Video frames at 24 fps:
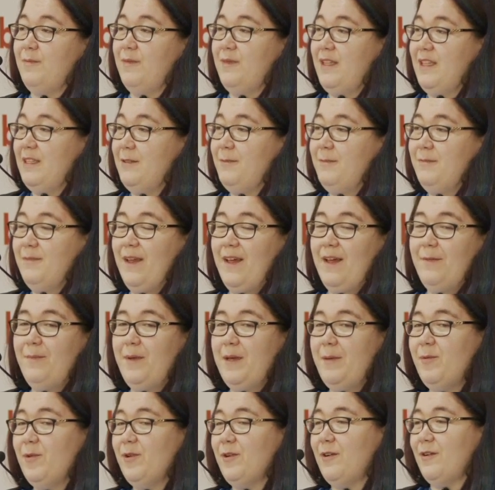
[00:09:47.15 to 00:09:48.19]
These
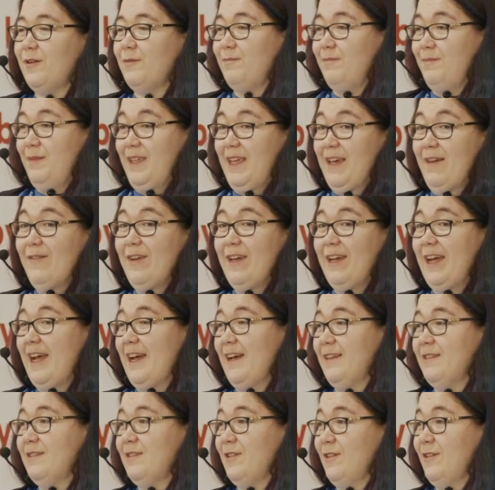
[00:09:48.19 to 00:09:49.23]
people are giving
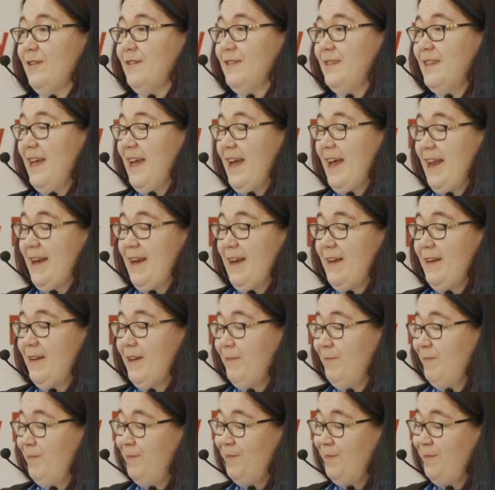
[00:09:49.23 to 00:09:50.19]
answers and